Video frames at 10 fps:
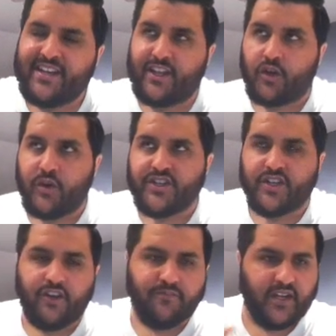Now, the
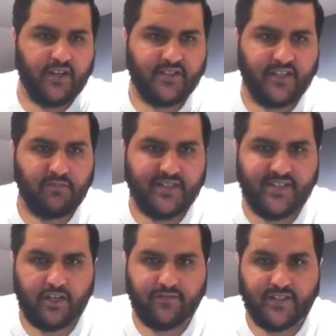question I've been asking
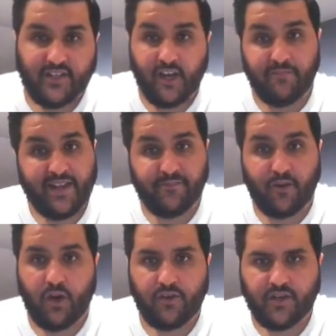myself is, I've played my
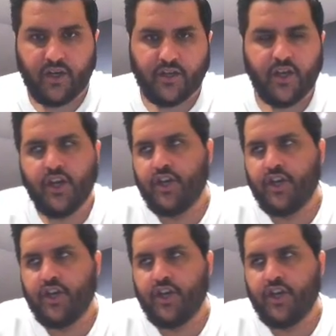wildcard.